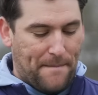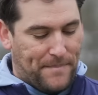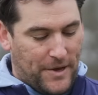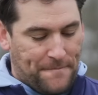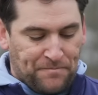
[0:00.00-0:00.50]

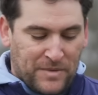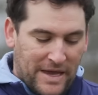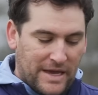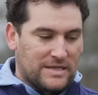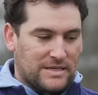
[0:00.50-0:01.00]
But
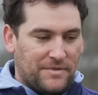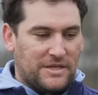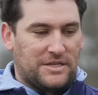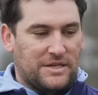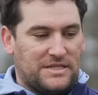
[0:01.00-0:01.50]
it is
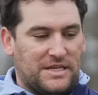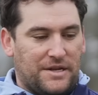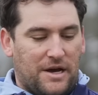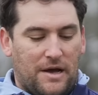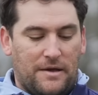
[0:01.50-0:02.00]
something to
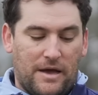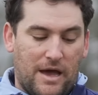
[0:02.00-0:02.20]
consider.